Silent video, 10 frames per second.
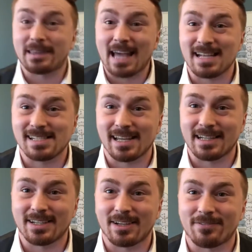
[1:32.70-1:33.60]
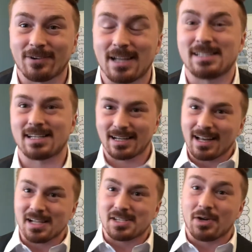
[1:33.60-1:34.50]
that said and done, friends,
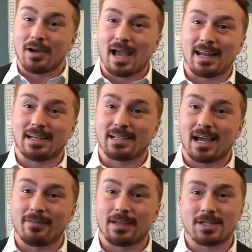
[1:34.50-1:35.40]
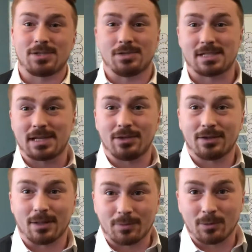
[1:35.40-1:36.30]
let's go ahead and dive into skill
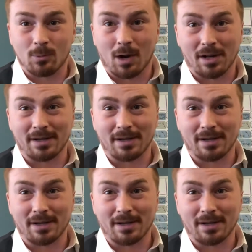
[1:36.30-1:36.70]
number one.